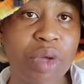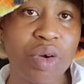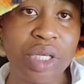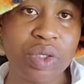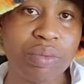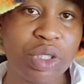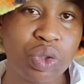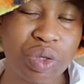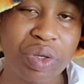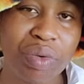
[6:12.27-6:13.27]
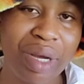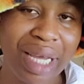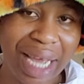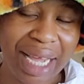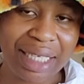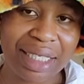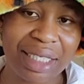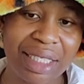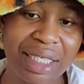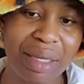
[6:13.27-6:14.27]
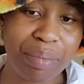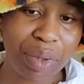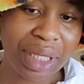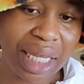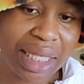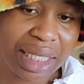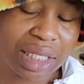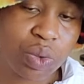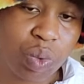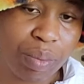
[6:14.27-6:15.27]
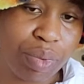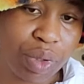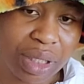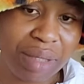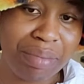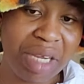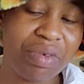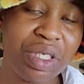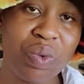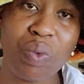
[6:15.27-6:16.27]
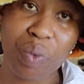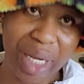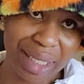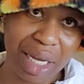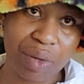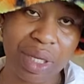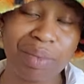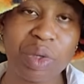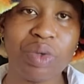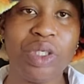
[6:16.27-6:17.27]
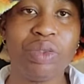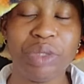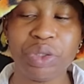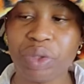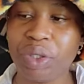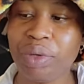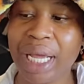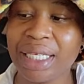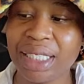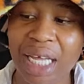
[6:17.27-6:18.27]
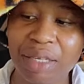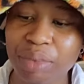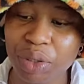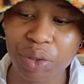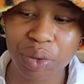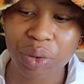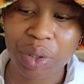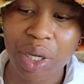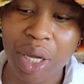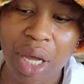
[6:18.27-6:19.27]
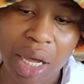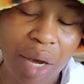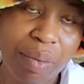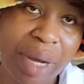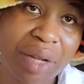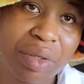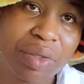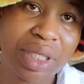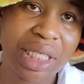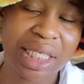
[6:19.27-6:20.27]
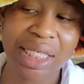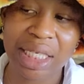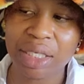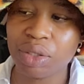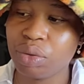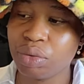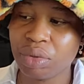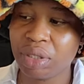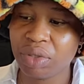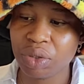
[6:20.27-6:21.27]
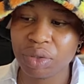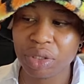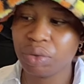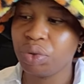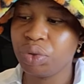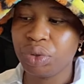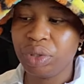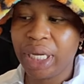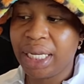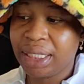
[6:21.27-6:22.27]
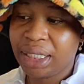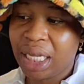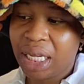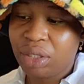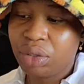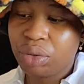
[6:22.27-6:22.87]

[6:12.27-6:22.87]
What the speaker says: I'm not going to be showing you guys the important things we bought, the main reason we went out. I'm not going to be showing you guys that because we are not using it yet, so there is no need to show you guys that.